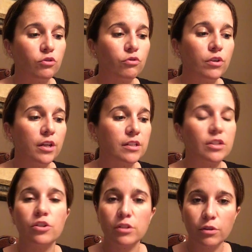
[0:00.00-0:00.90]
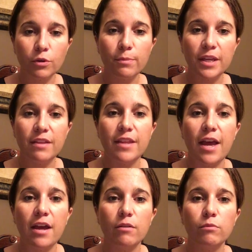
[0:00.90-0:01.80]
tricks and just a little bit
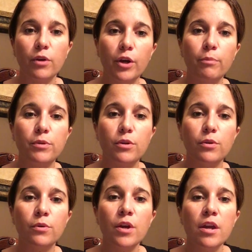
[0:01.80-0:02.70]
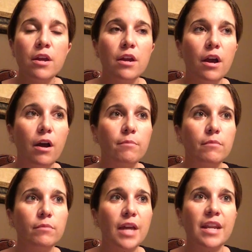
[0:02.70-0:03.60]
that will help you
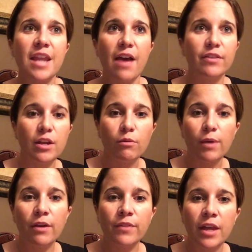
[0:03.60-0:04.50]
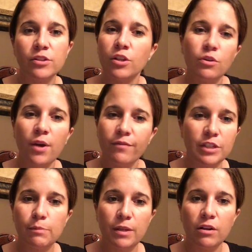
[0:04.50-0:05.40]
kind of navigate around that, so you don't have
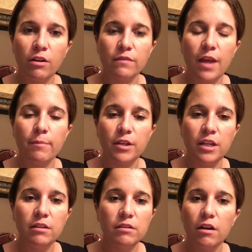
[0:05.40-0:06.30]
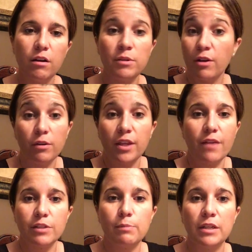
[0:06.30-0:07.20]
to spend all of that money. You don't really
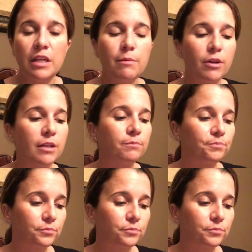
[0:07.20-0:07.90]
have to spend any money.